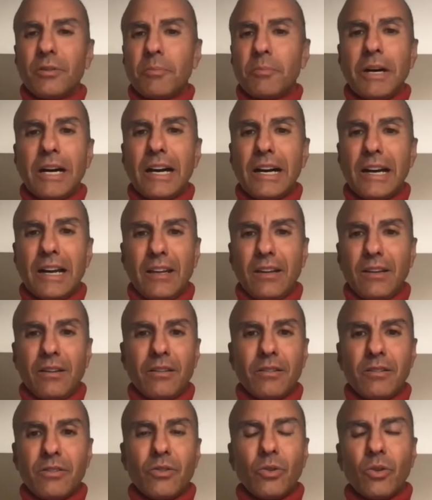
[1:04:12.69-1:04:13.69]
the mine
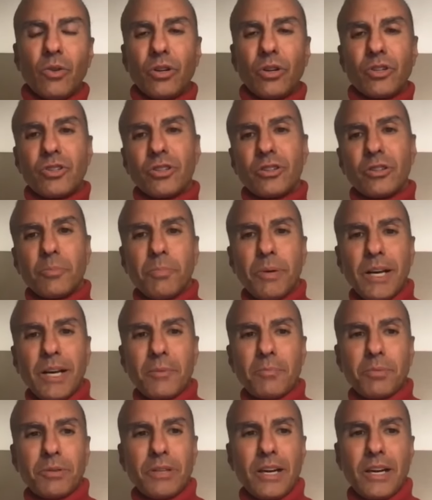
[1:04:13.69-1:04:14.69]
or should the
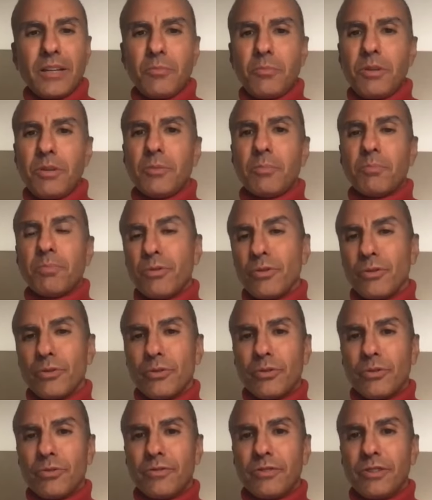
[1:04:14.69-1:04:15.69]
pipeline be
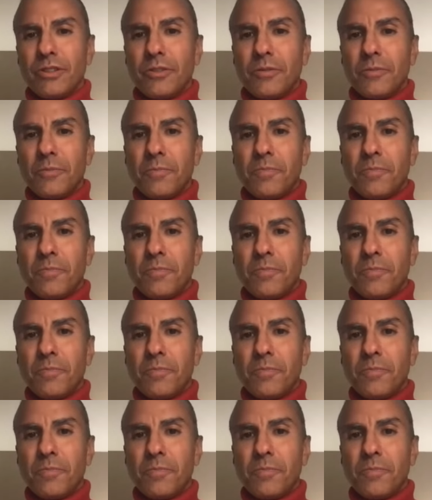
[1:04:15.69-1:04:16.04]
approved,